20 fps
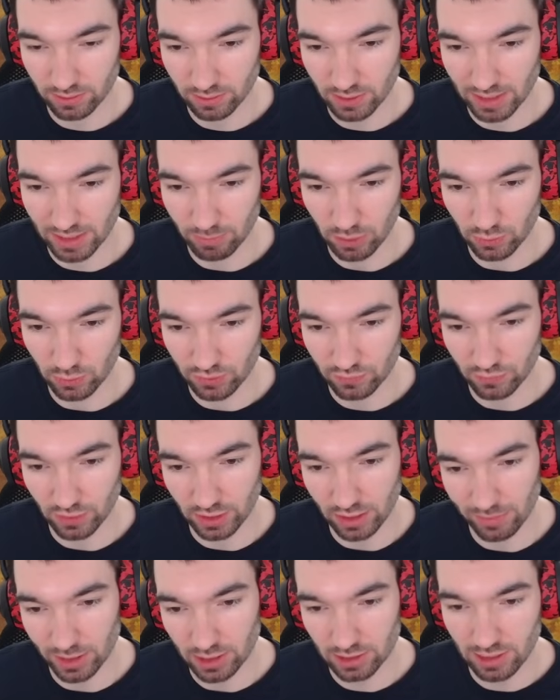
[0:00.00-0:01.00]
Can be used for
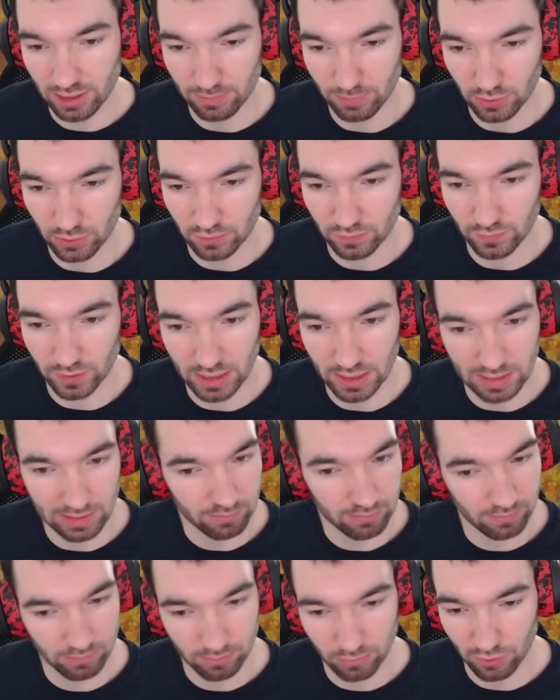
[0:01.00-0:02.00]
damage, can be used for healing.
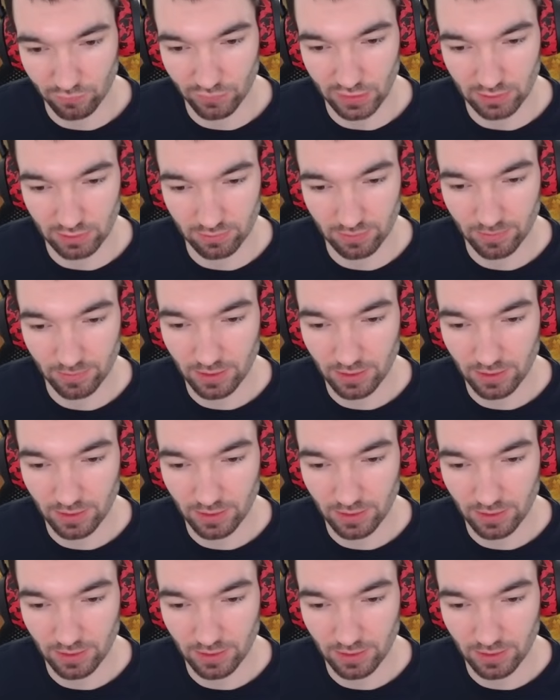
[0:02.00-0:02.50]
Perfect.